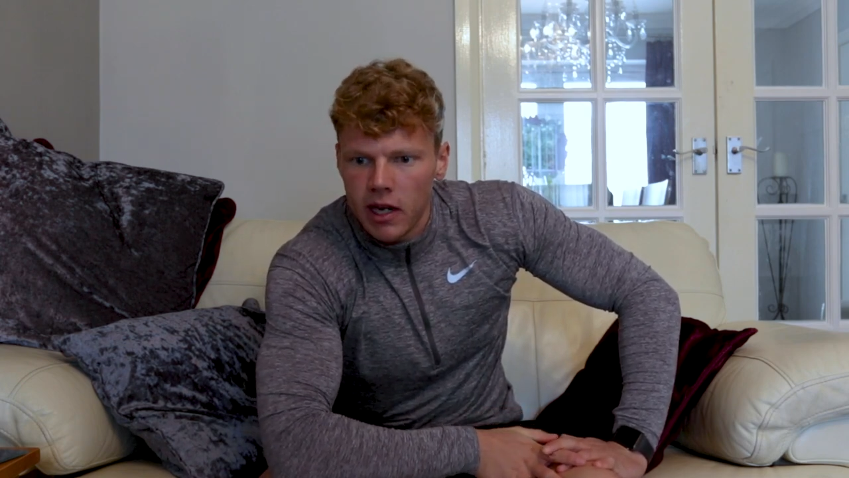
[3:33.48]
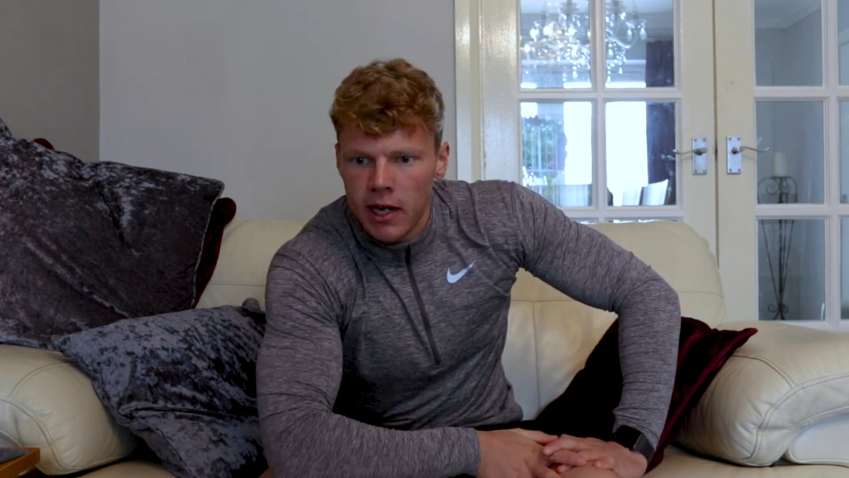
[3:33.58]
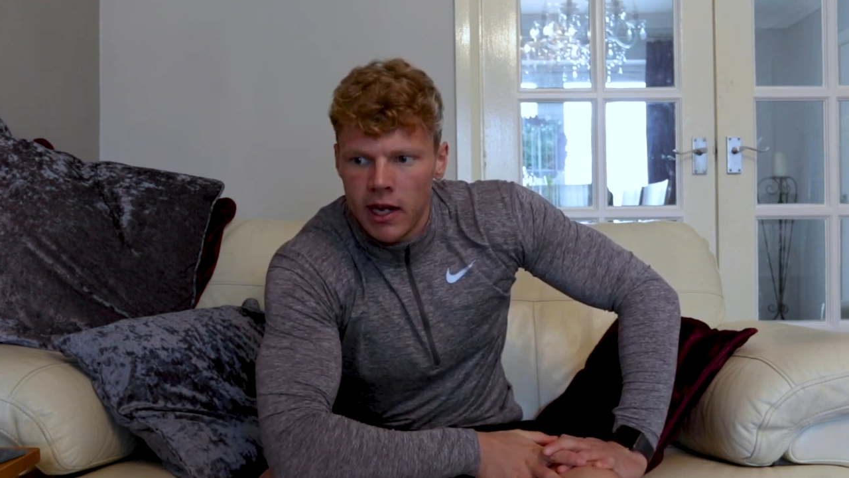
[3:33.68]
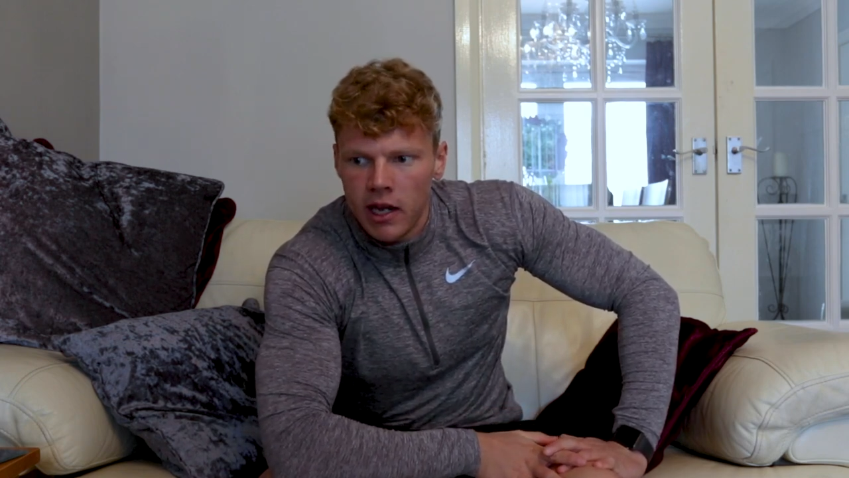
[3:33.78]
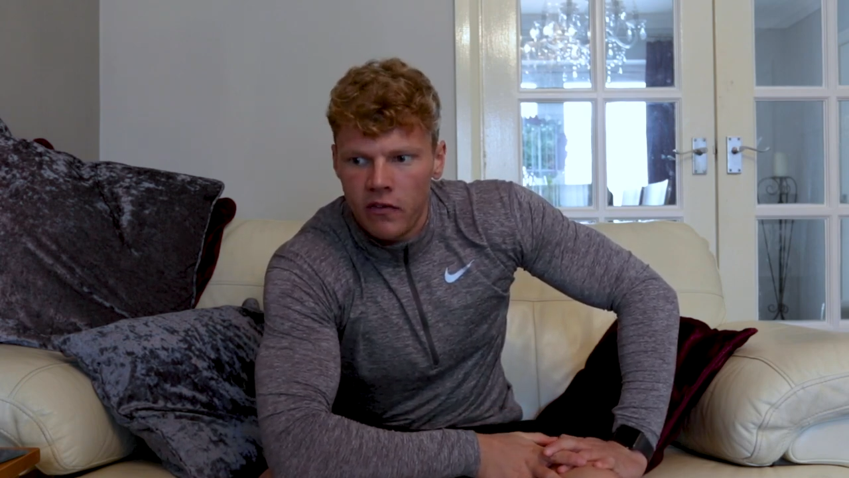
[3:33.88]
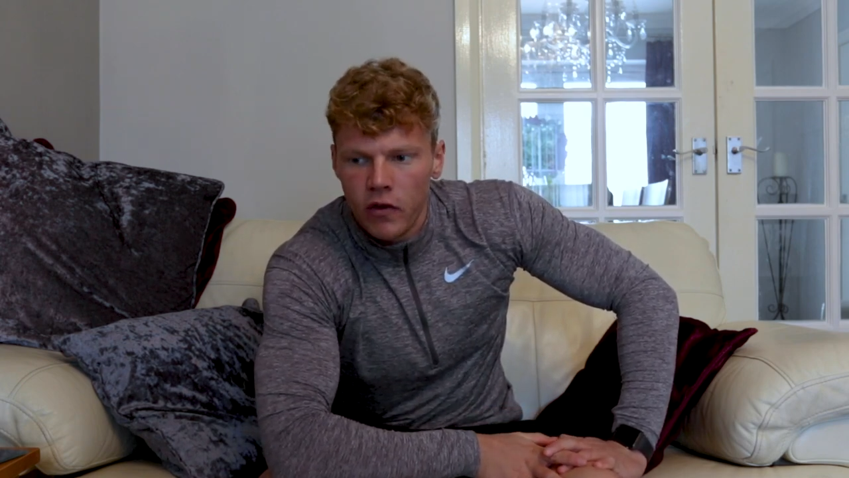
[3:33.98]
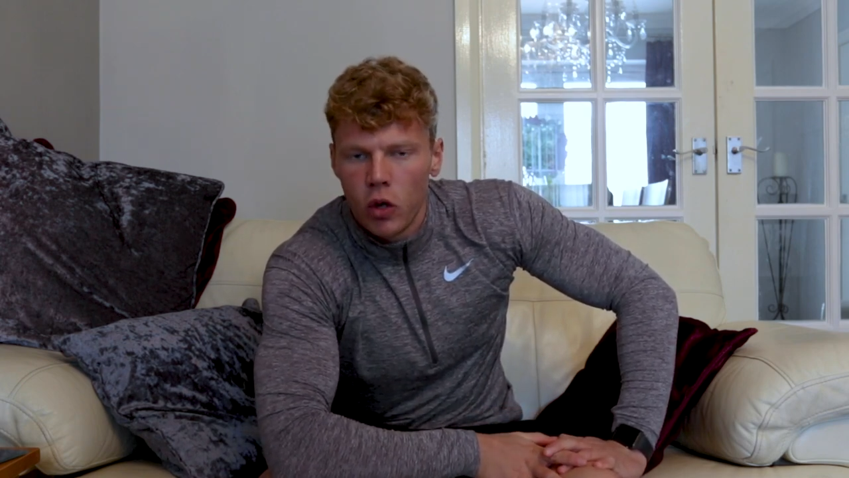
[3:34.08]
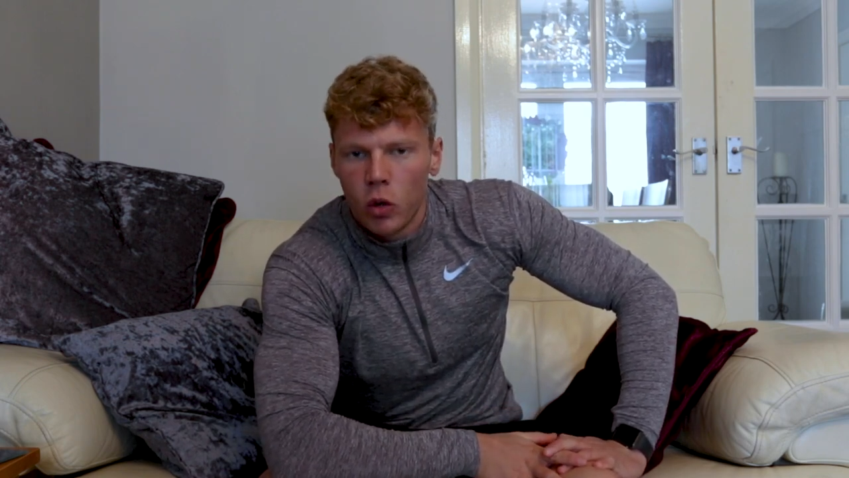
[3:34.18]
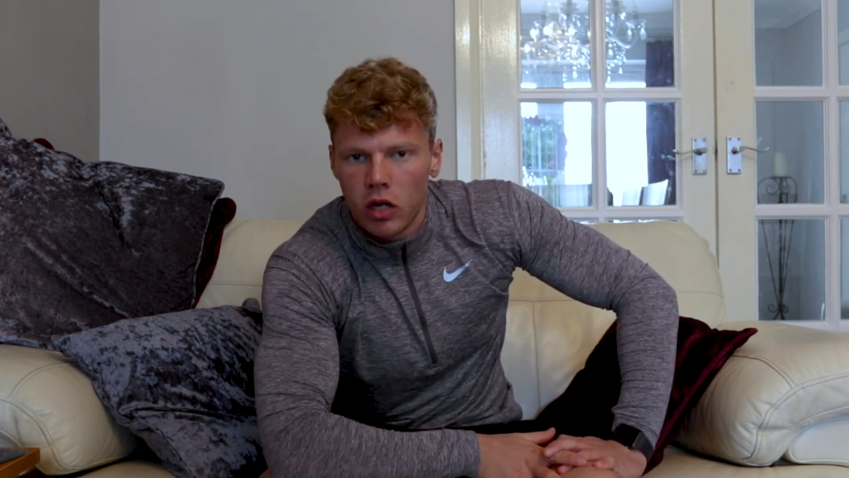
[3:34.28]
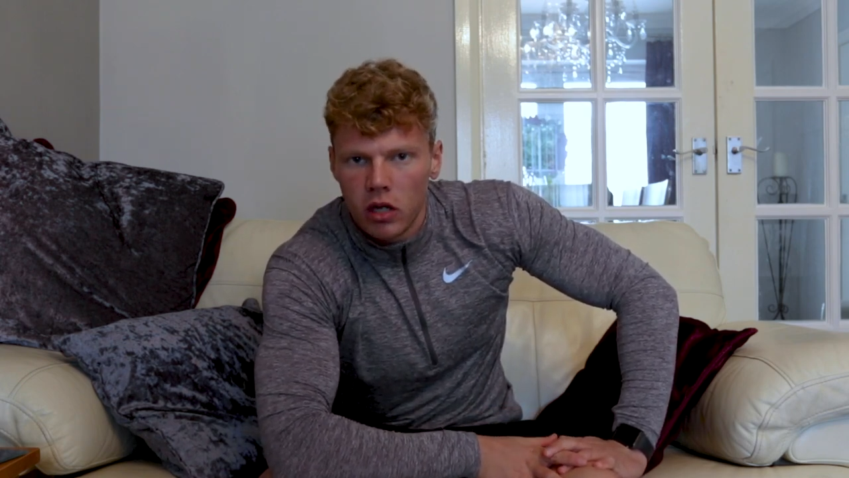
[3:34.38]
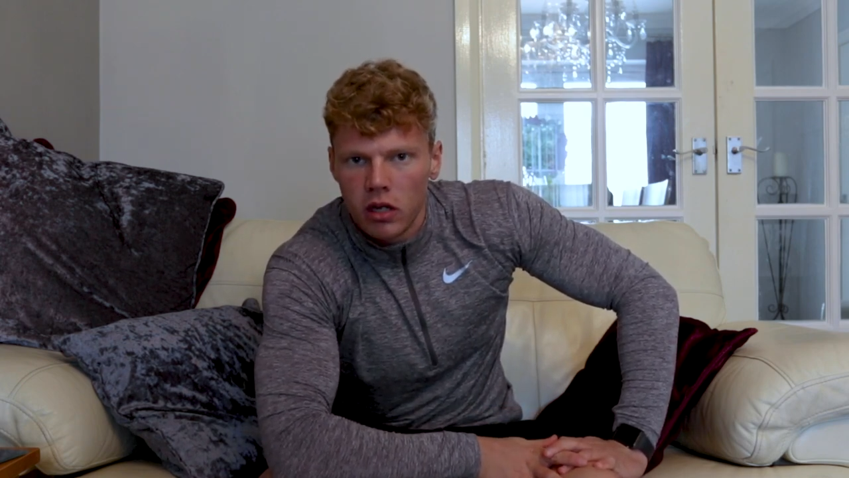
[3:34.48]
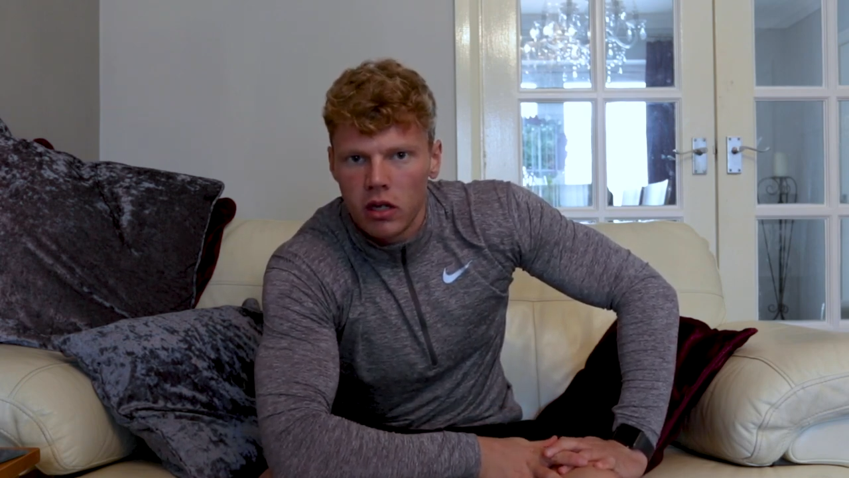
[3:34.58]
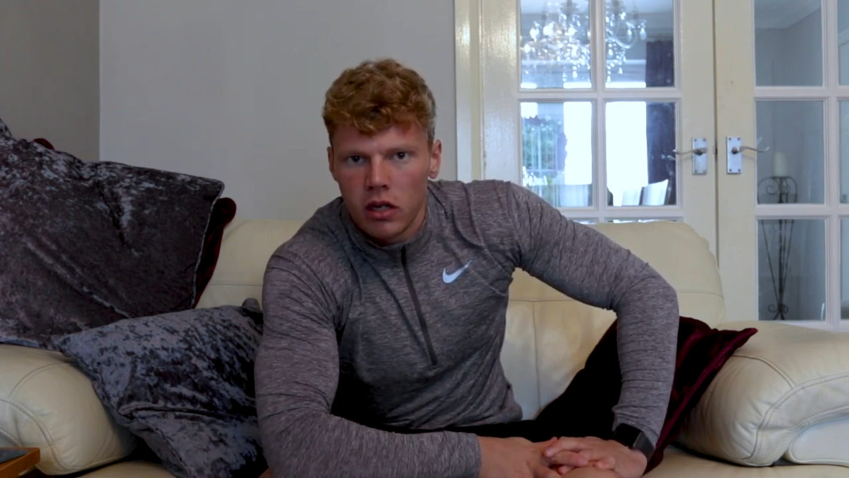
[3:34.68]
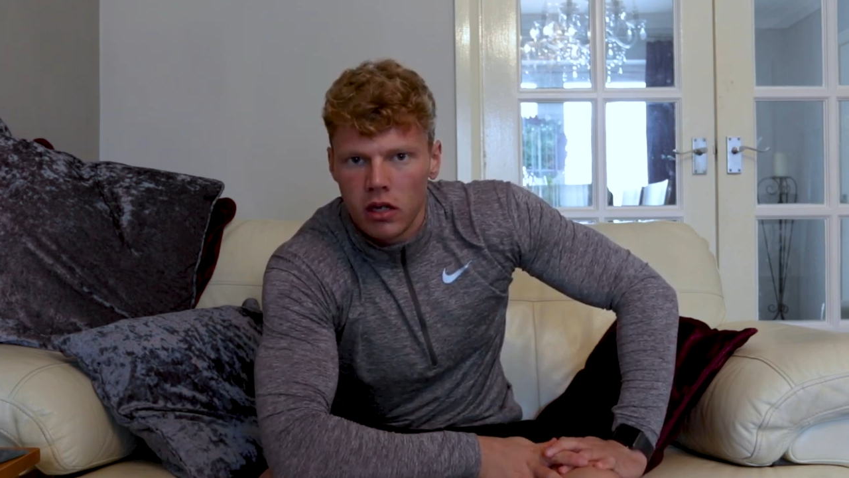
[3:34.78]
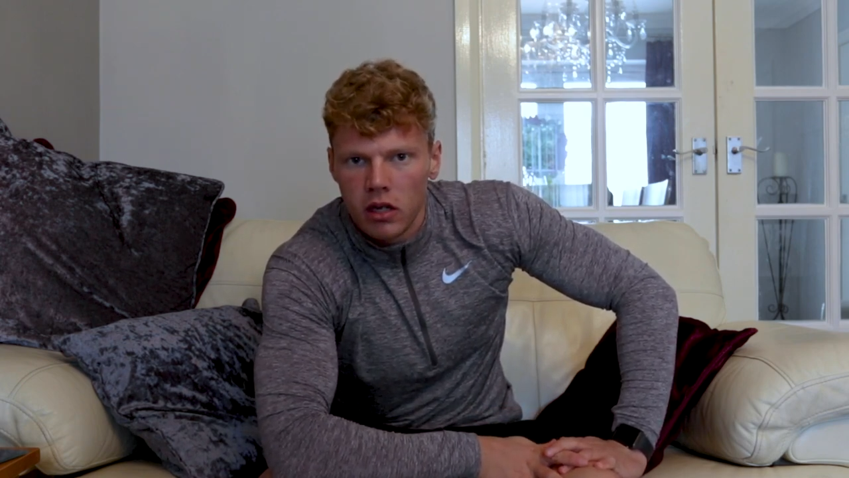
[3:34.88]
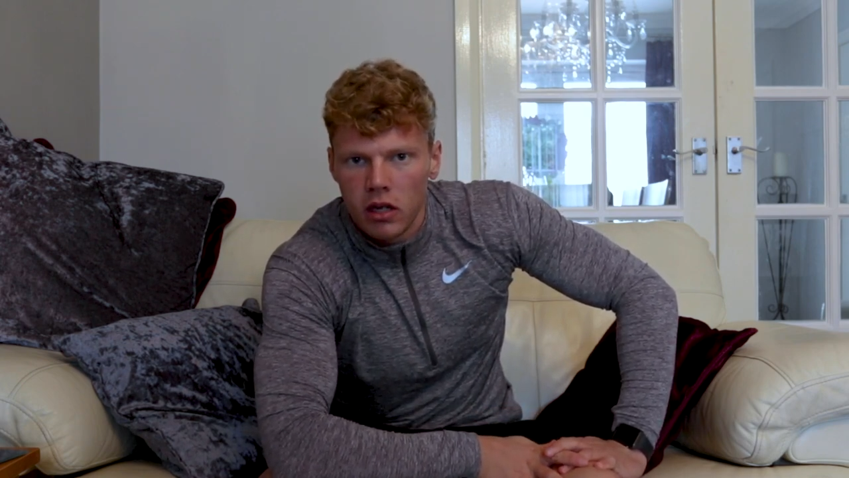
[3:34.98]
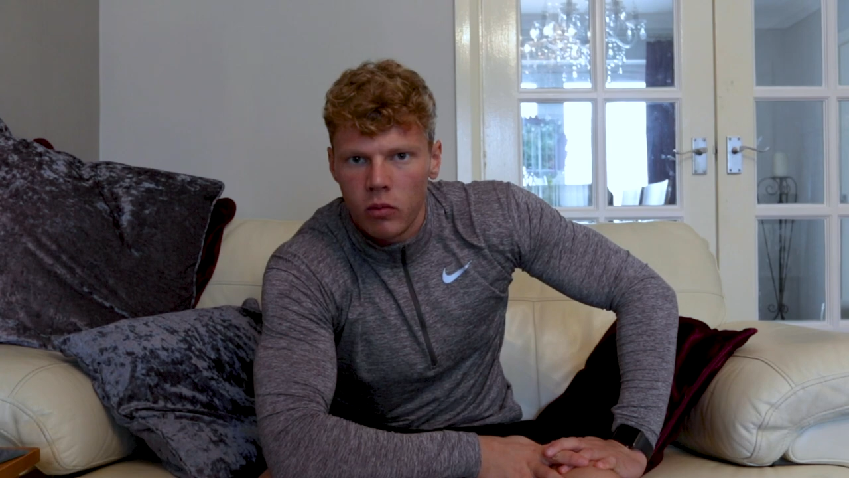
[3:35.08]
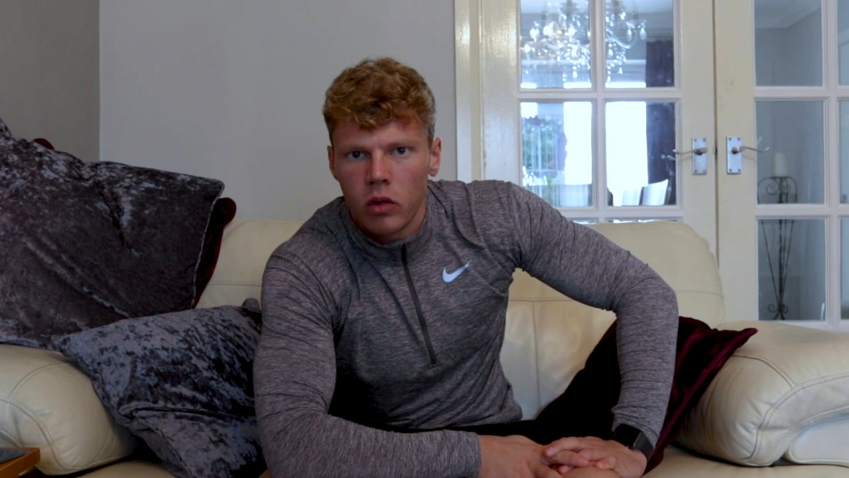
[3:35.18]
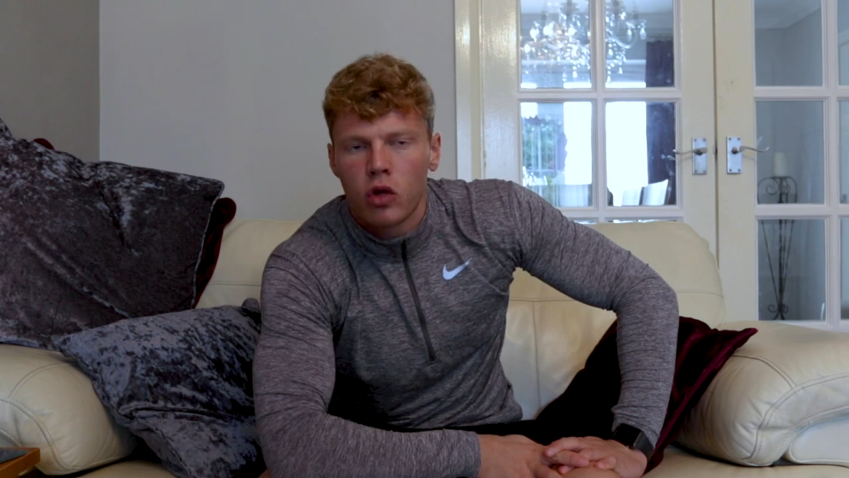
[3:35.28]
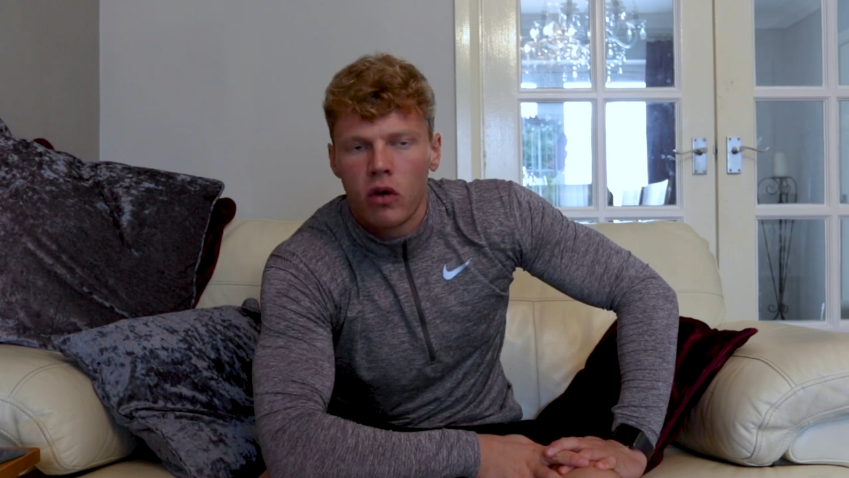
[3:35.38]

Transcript: Uh, food. We'll